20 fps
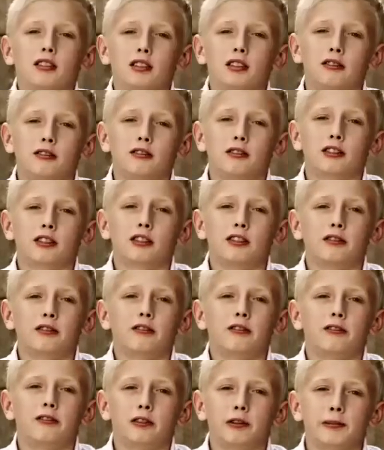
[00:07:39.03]
And it was good
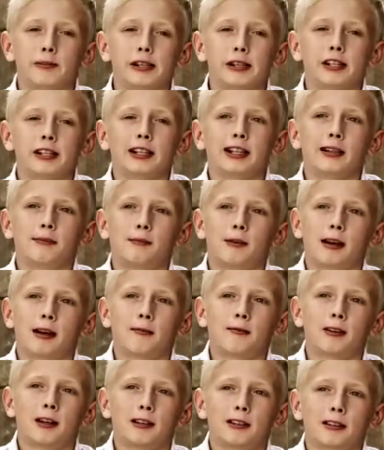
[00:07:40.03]
for me to get
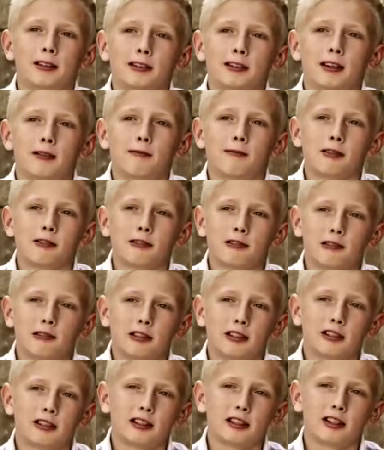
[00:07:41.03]
baptized because I'm the
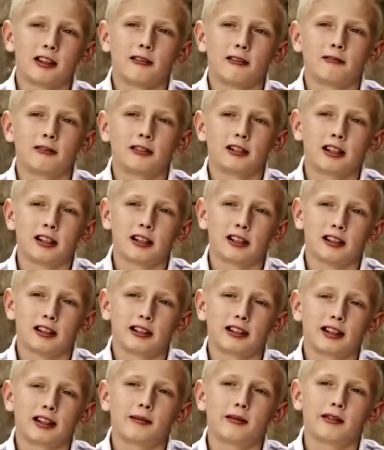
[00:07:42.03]
oldest and it set an
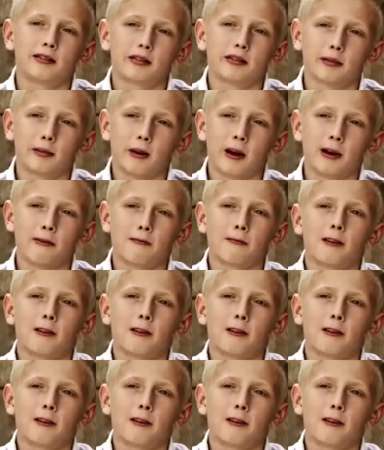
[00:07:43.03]
example for my